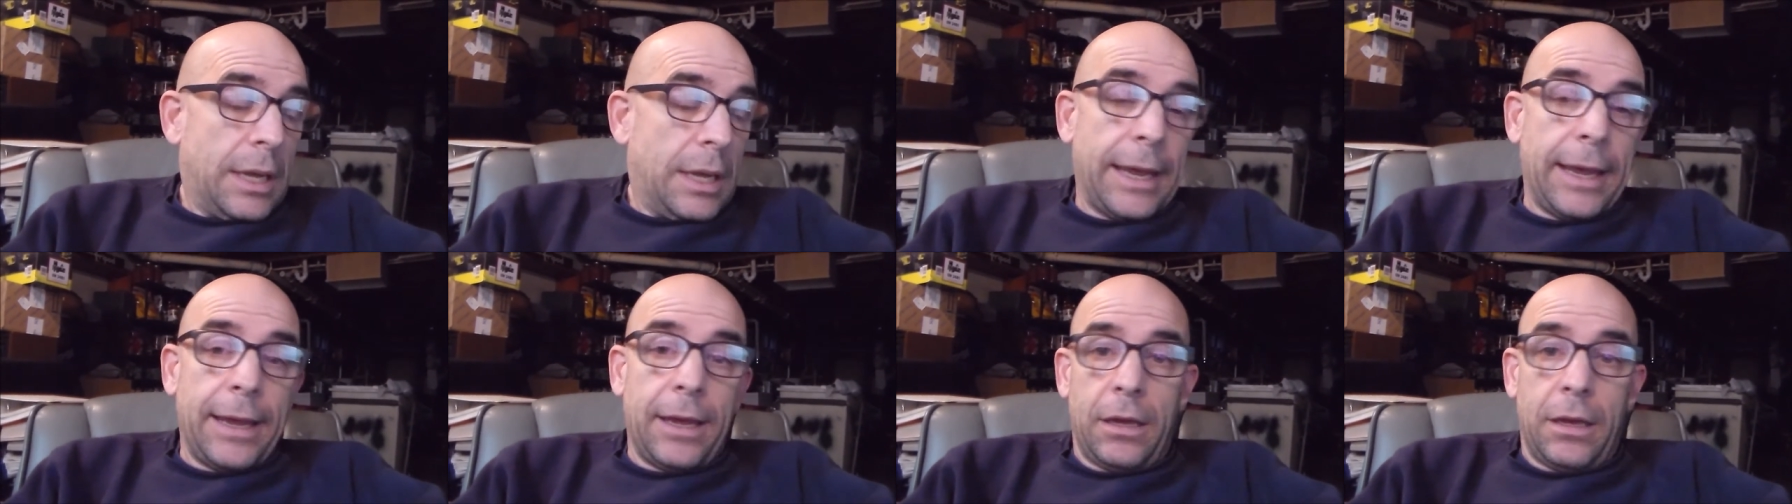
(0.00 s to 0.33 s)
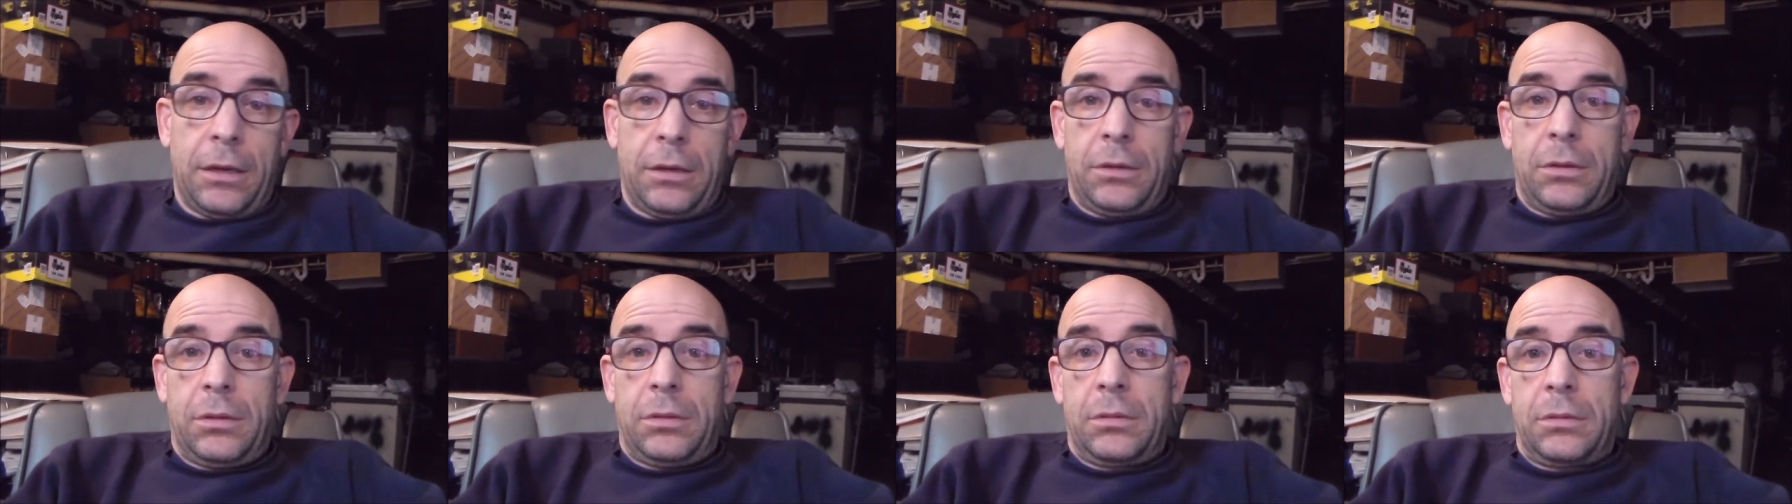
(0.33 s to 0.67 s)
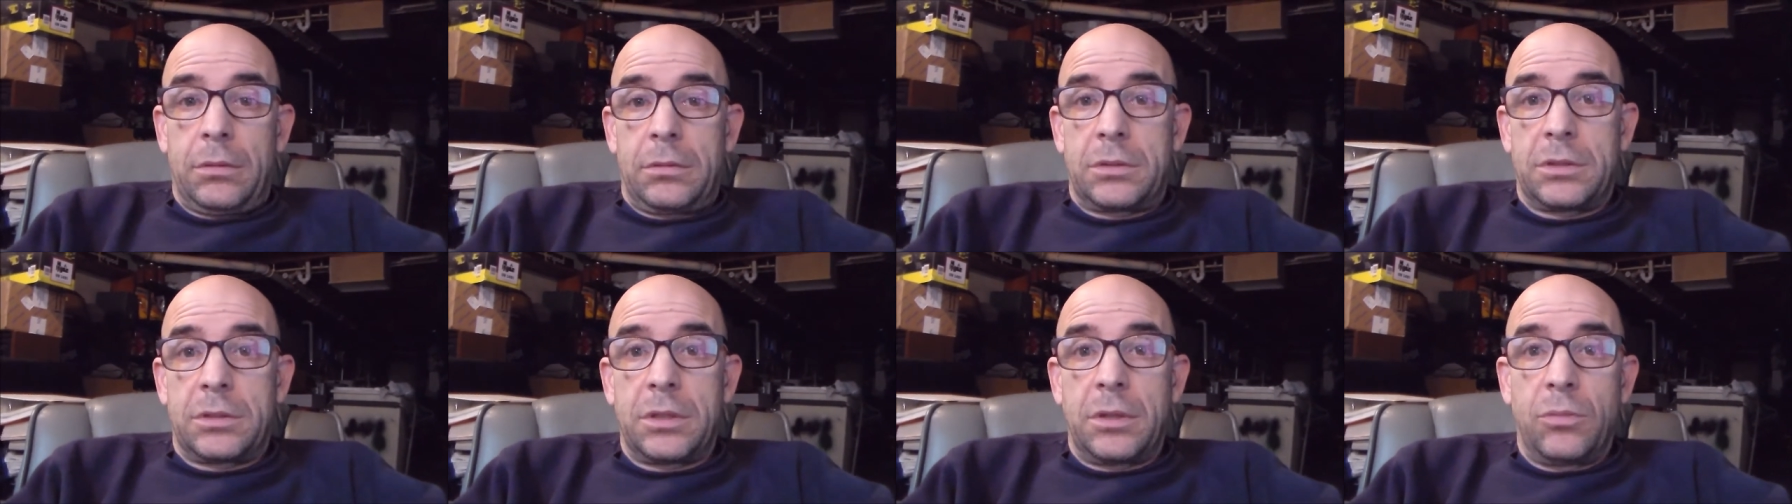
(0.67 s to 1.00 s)
And
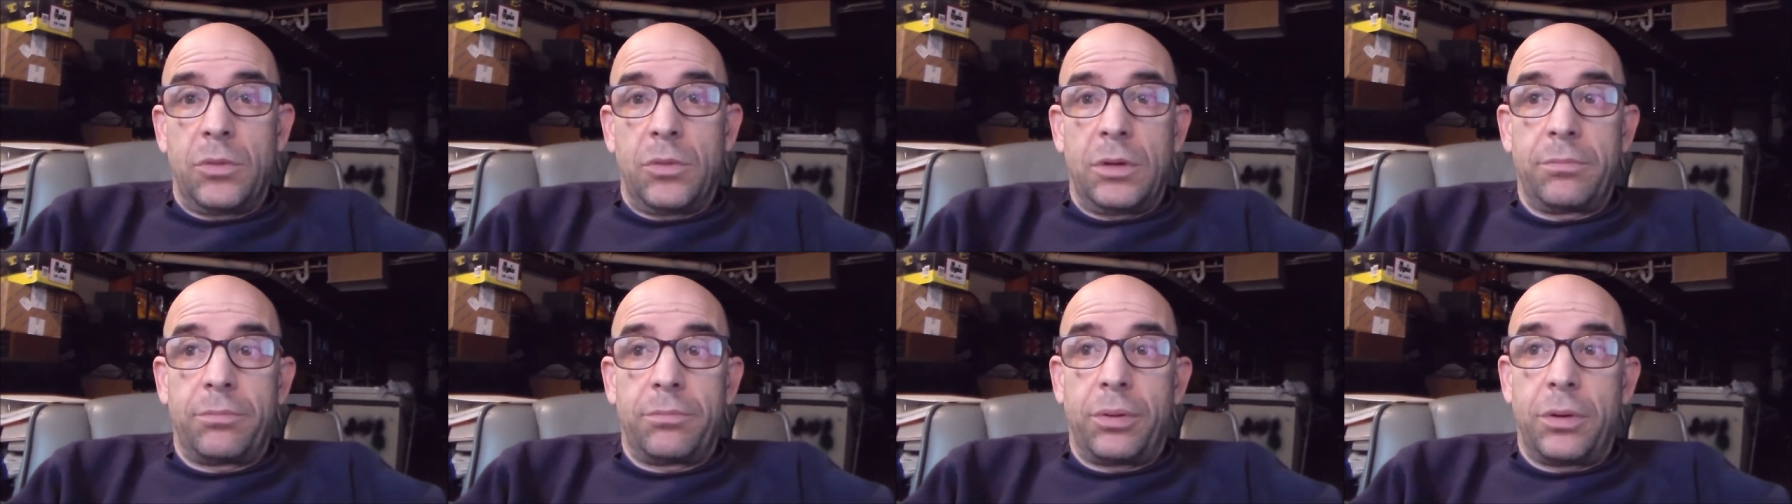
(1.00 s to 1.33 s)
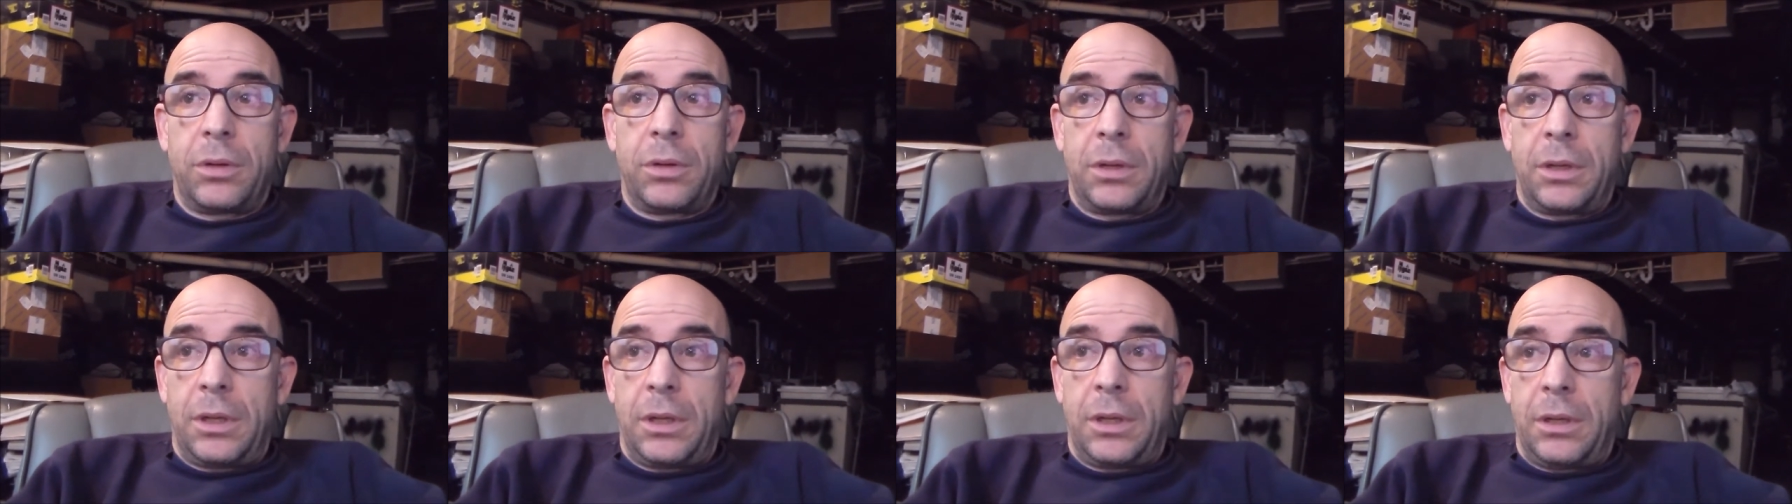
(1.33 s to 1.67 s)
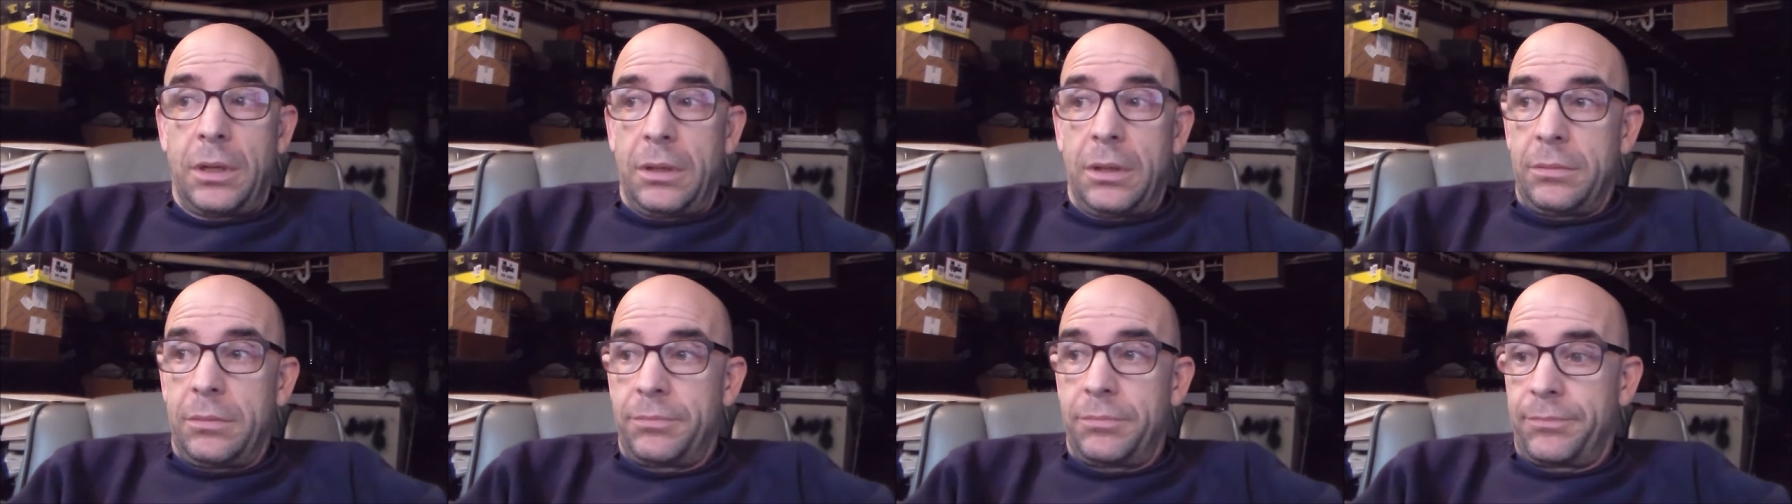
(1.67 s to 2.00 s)
someone put
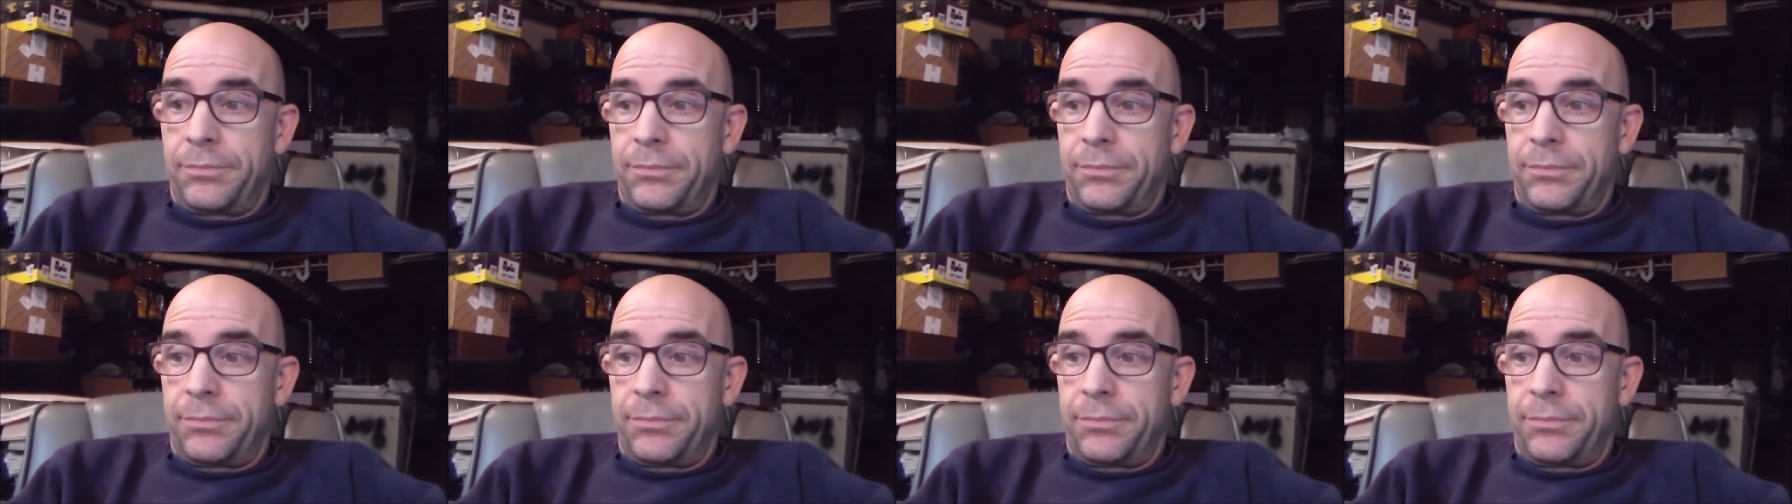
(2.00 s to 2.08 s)
a